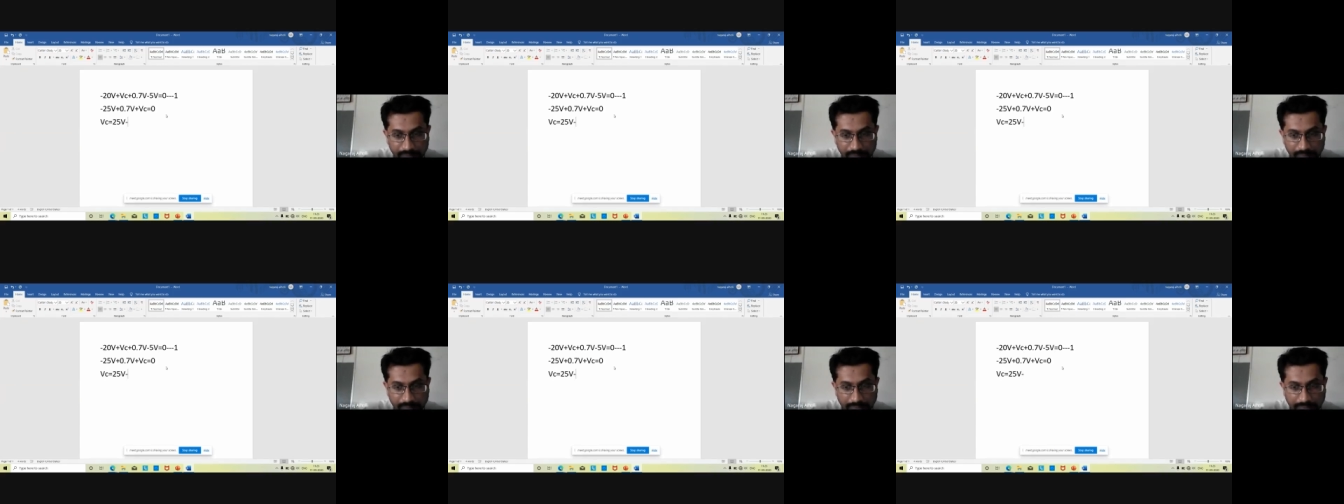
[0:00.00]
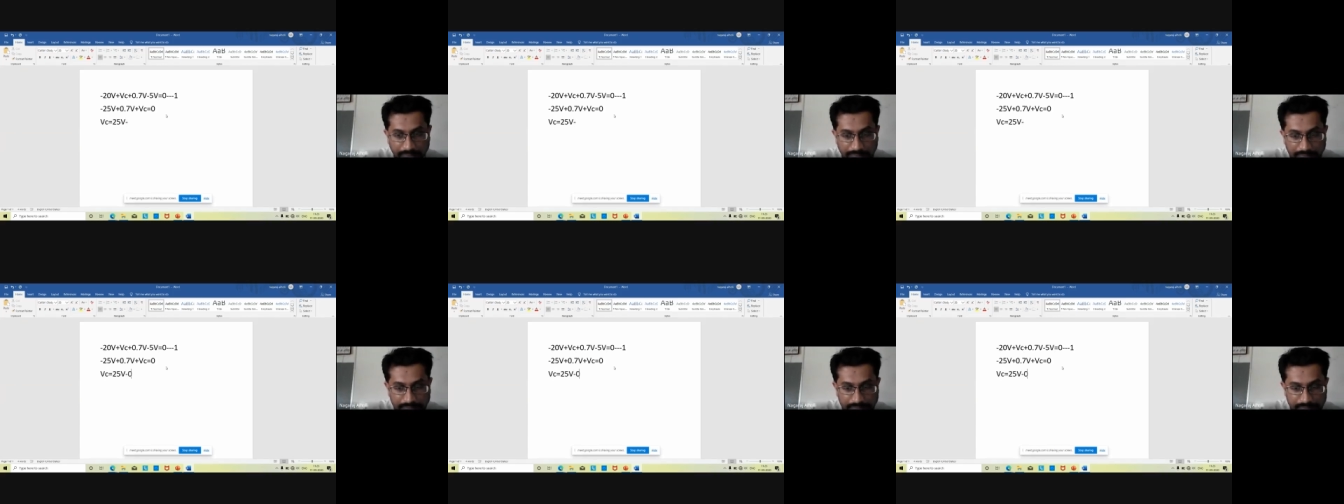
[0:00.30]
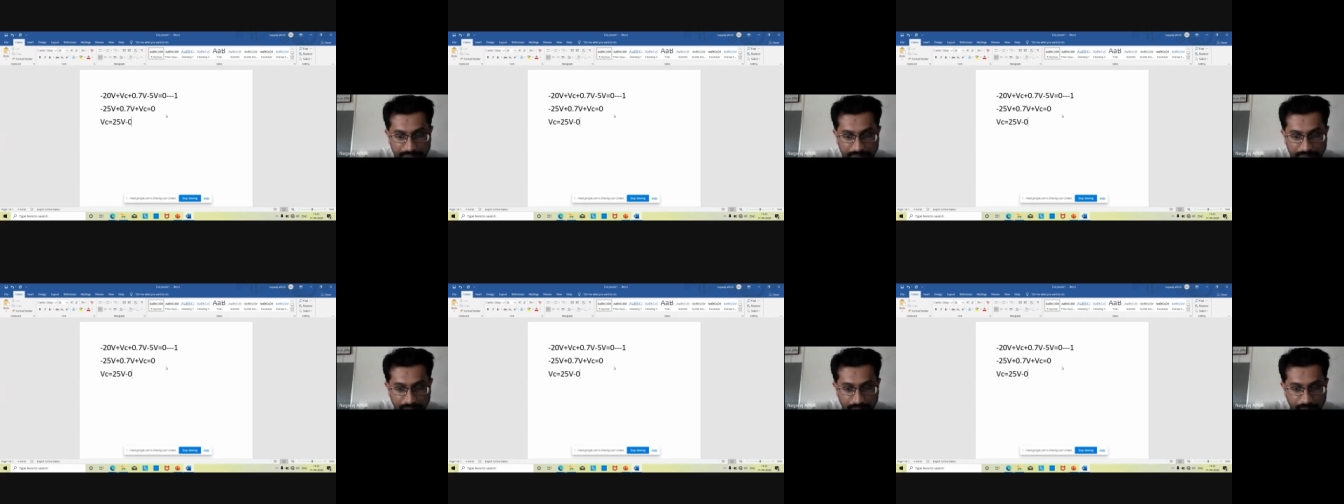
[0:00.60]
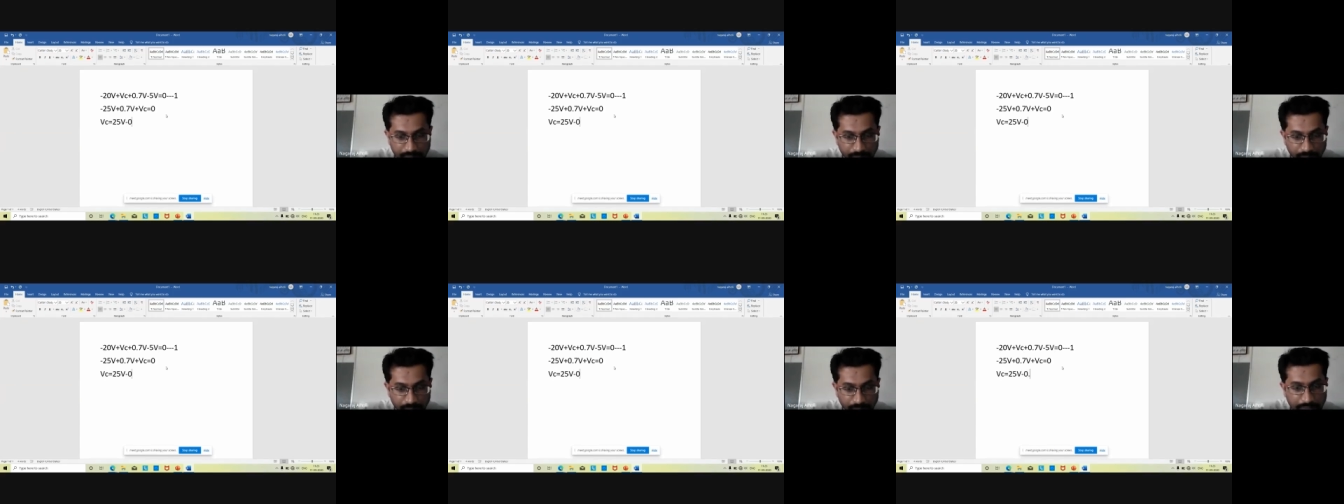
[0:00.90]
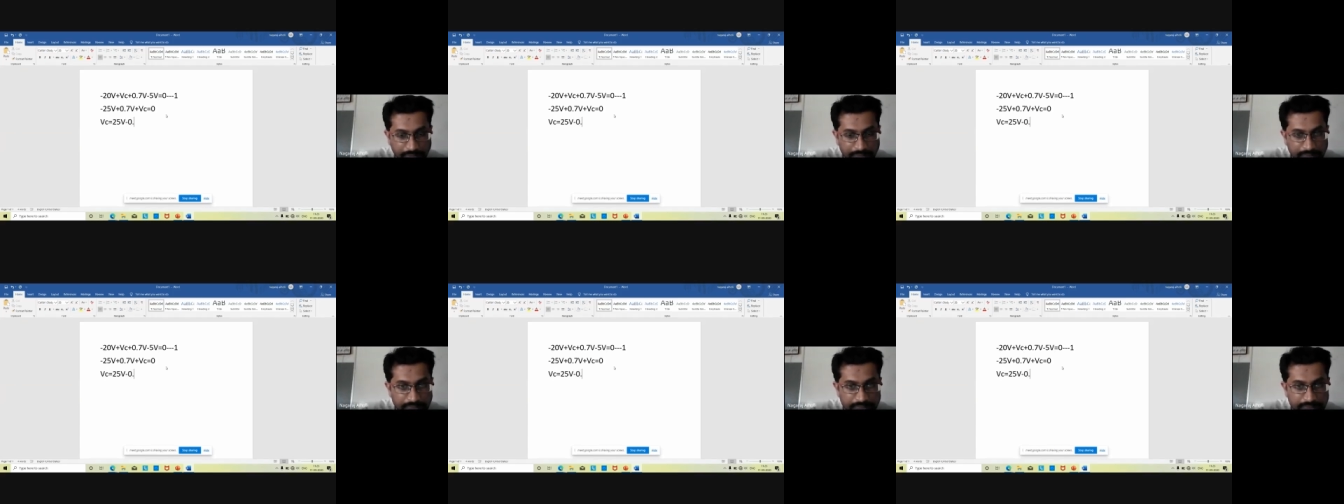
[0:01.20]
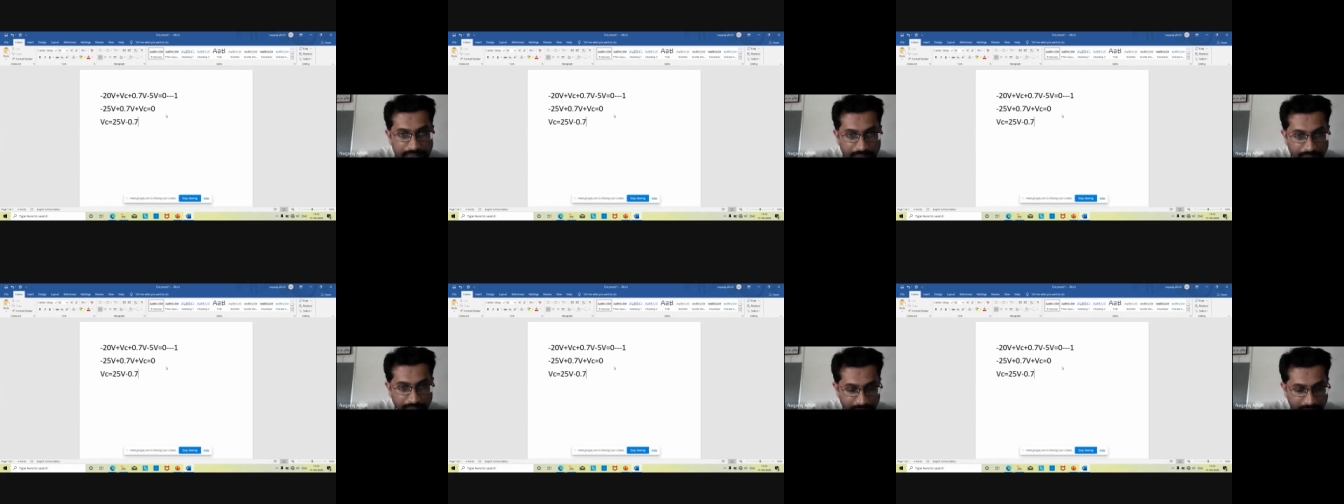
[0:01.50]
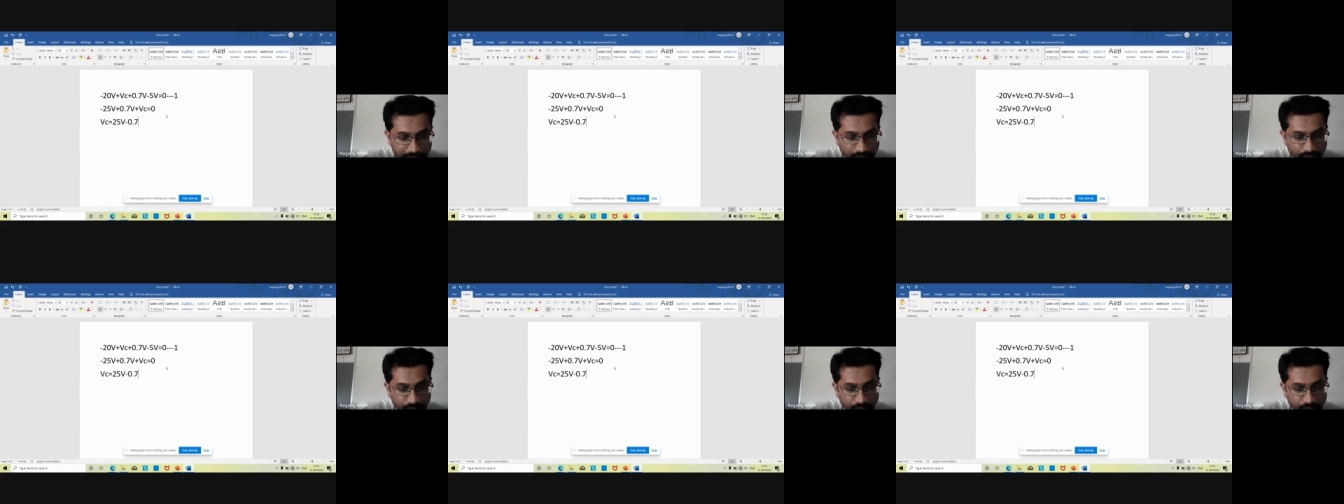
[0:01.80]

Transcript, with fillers: Minus 0.7